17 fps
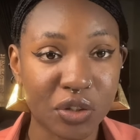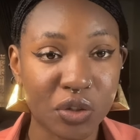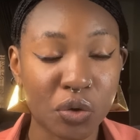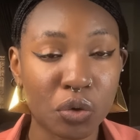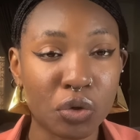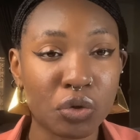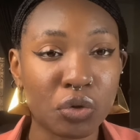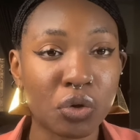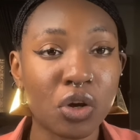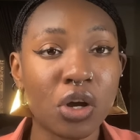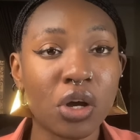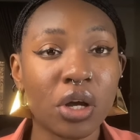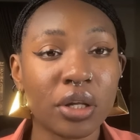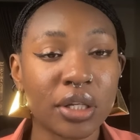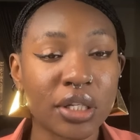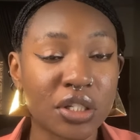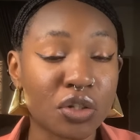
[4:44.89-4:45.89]
So
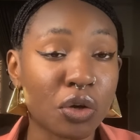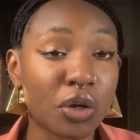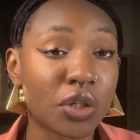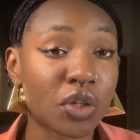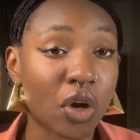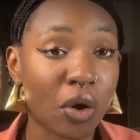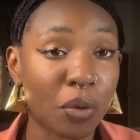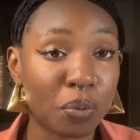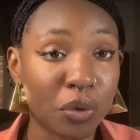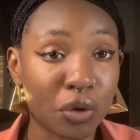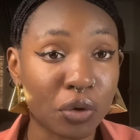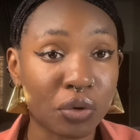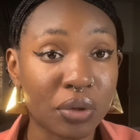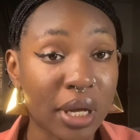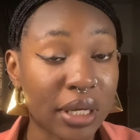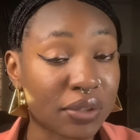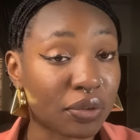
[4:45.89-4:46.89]
this is going to help
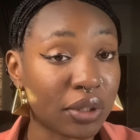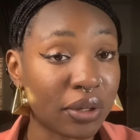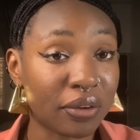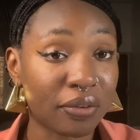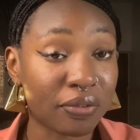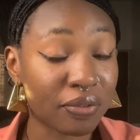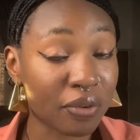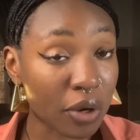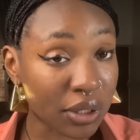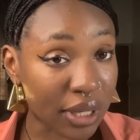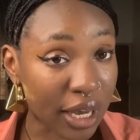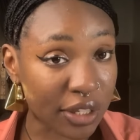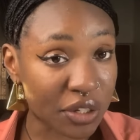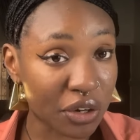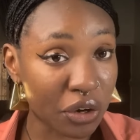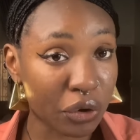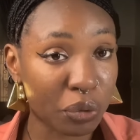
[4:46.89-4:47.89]
you. That's for the first
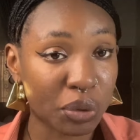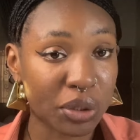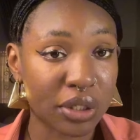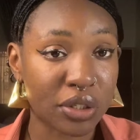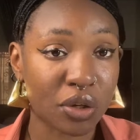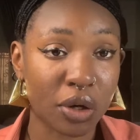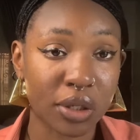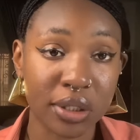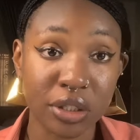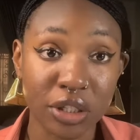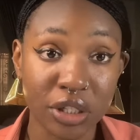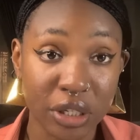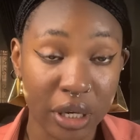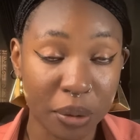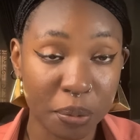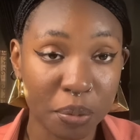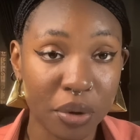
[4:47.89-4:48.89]
category, which is cutting
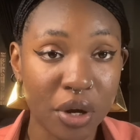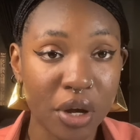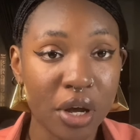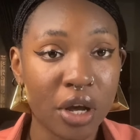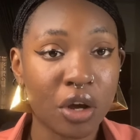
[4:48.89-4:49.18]
shape.